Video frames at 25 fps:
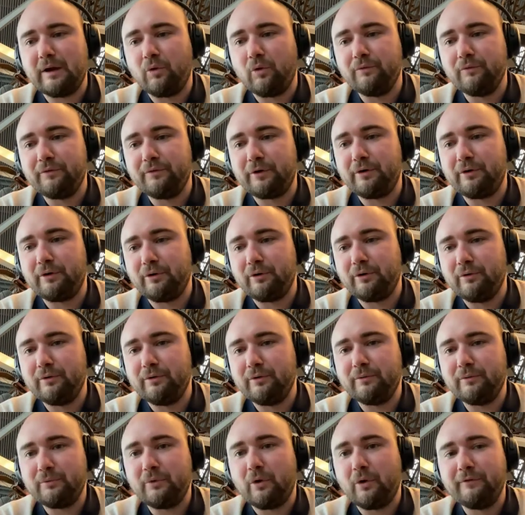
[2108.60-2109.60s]
over,
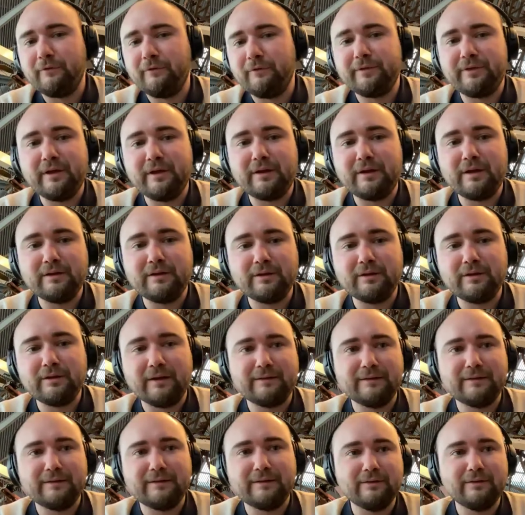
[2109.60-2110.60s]
over overthinking that
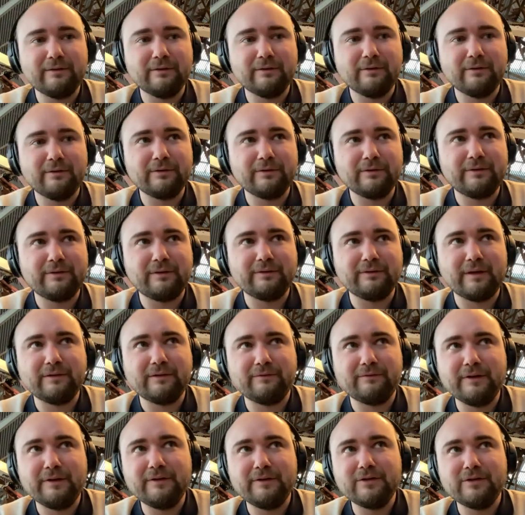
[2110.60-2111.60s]
that
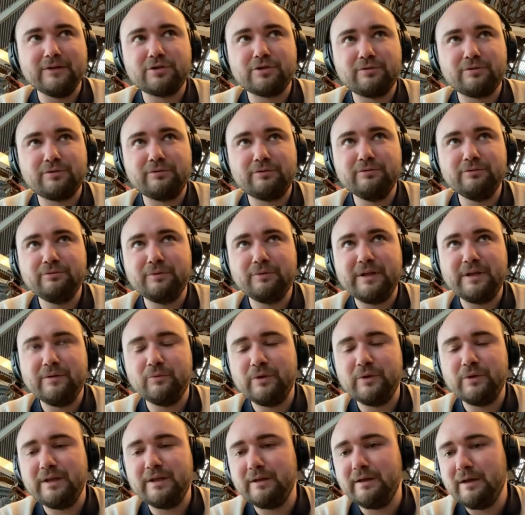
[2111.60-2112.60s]
vintage through, we,
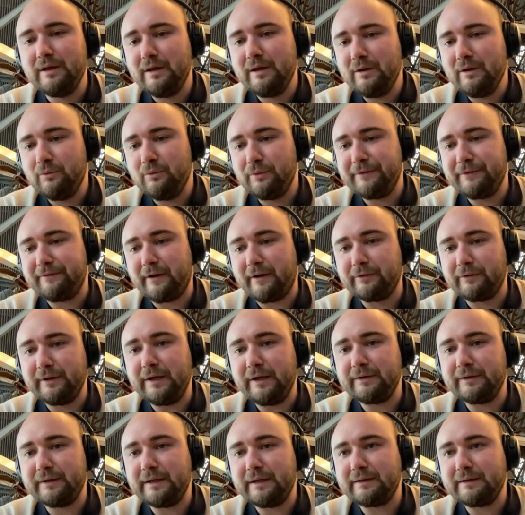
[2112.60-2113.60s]
we, we found
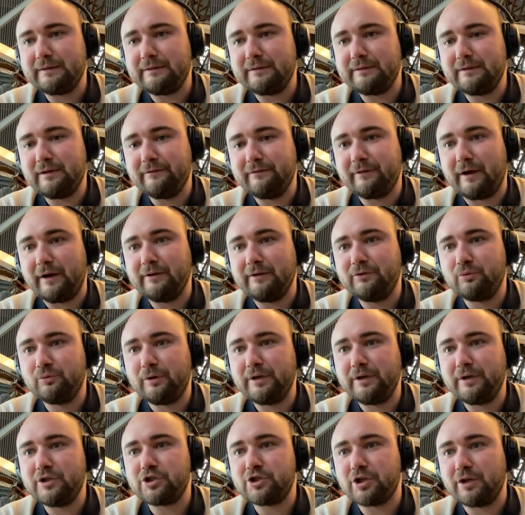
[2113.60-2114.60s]
out that the vines
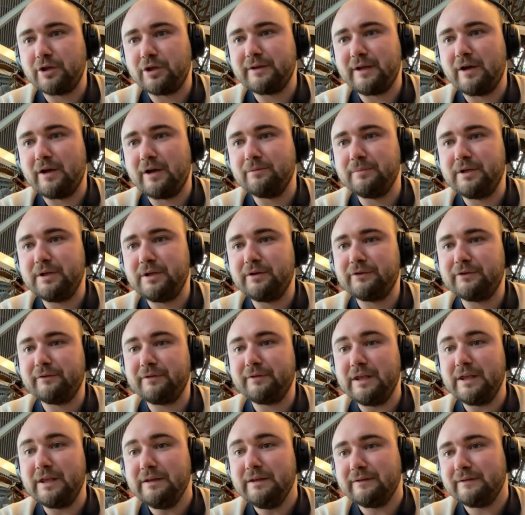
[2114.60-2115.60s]
were in shutdown because of
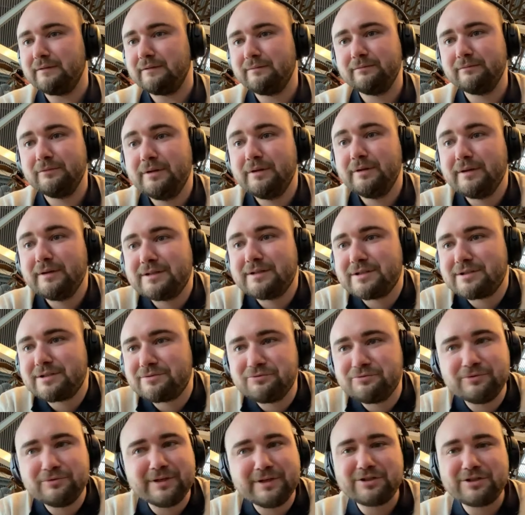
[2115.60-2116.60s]
heat,
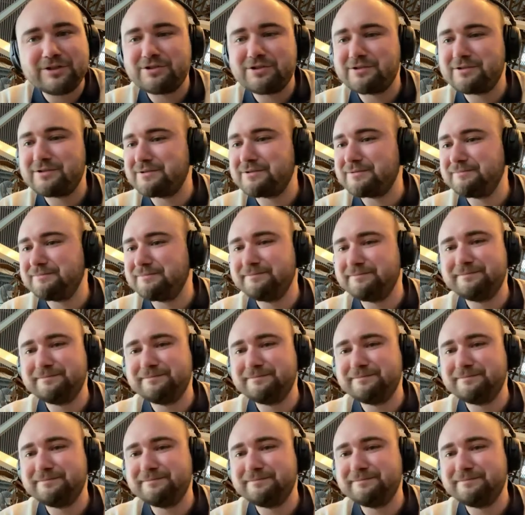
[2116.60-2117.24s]
which, which